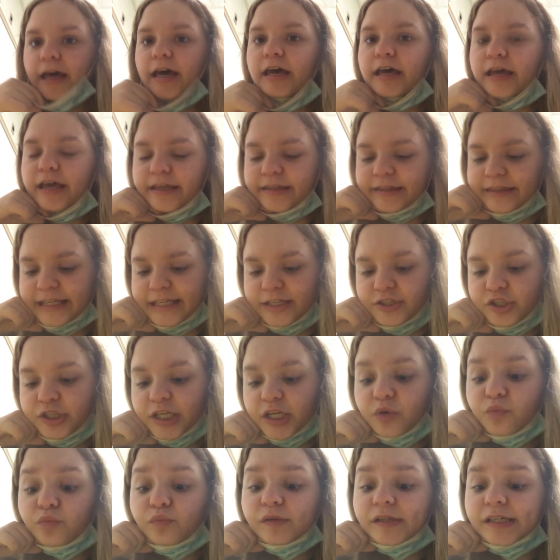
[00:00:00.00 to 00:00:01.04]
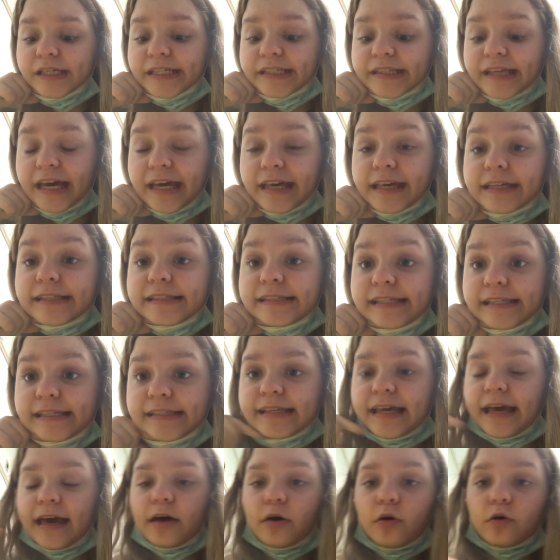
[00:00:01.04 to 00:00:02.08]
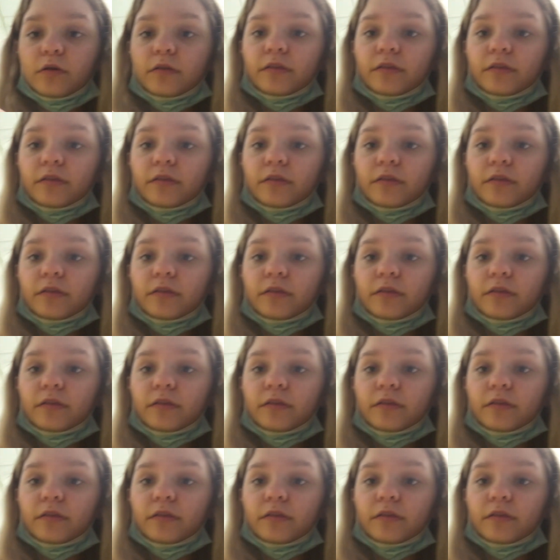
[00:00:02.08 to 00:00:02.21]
and these are like really like detailed,